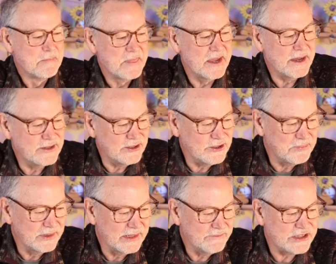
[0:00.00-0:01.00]
Do you
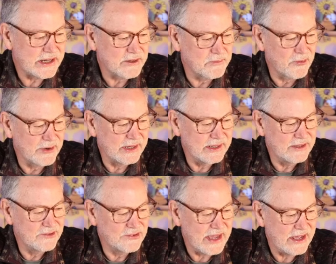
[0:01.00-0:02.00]
believe checkerboarding
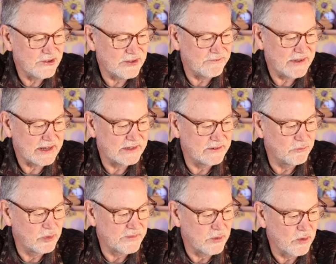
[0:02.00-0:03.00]
is as
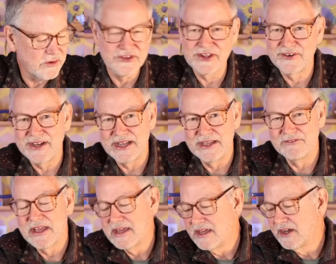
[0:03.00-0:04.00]
effective with horizontal
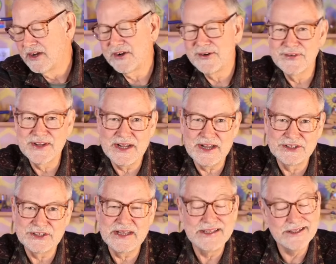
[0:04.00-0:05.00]
hives? Oh gosh, I